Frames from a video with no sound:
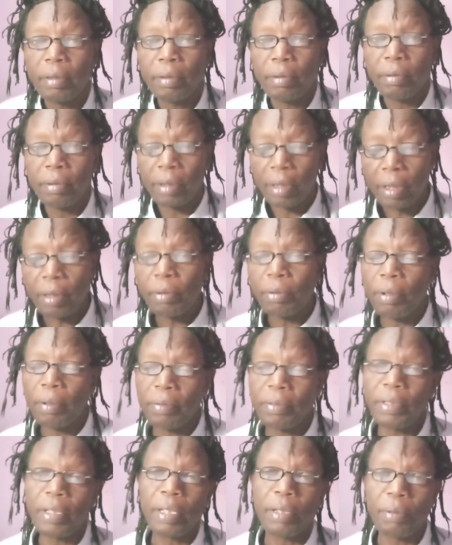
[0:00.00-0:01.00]
Already you
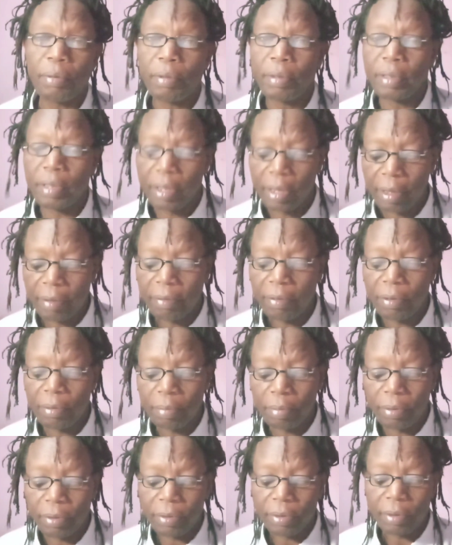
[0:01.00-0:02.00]
have said what's the W
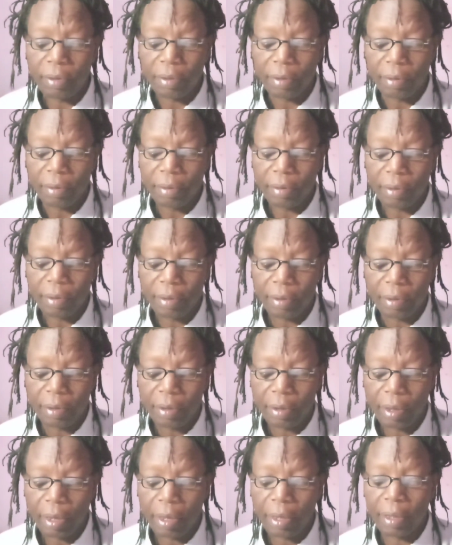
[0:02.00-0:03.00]
boson.
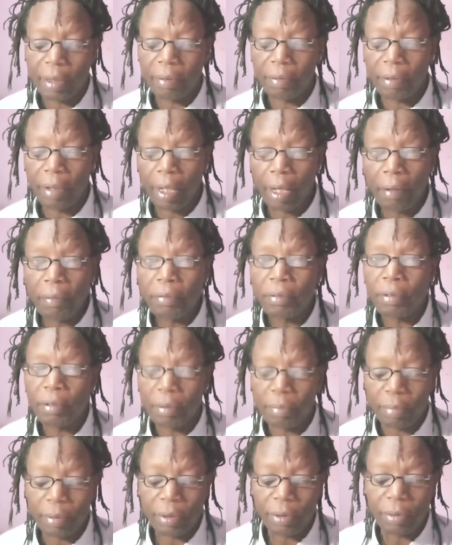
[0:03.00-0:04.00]
And if I have to
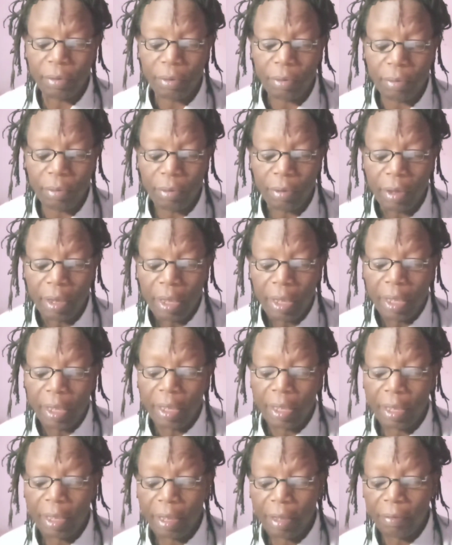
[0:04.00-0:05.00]
repeat to you,
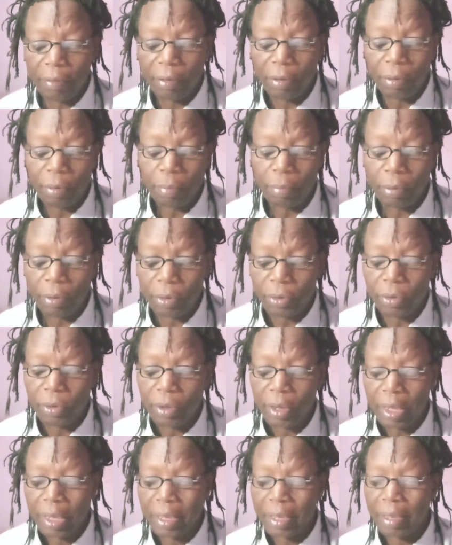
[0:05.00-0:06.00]
the W
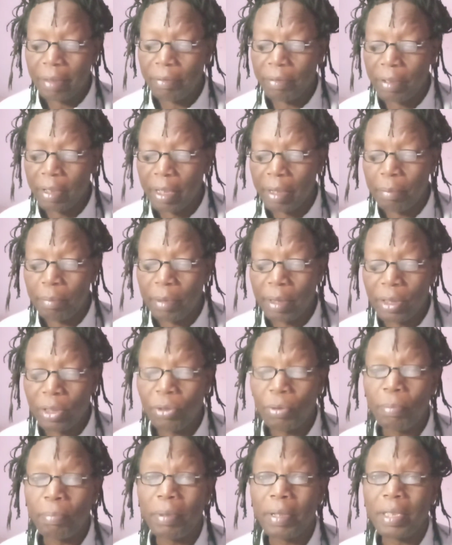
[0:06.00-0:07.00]
boson is a
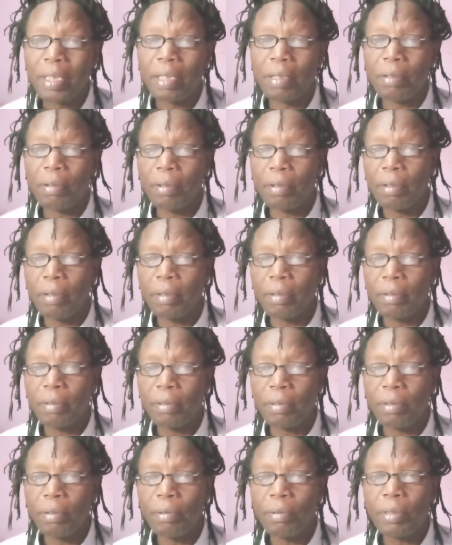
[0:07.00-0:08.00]
fundamental particle.
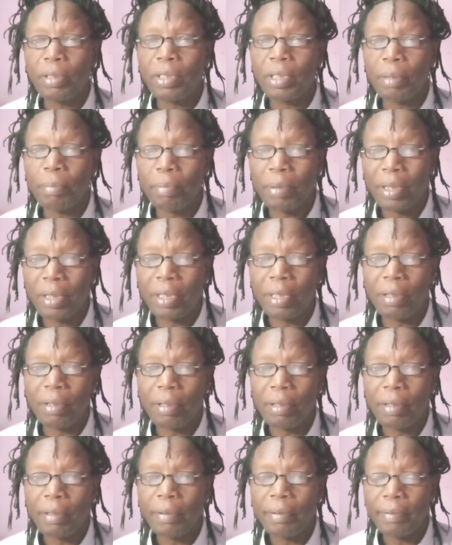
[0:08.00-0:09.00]
You know what's a particle?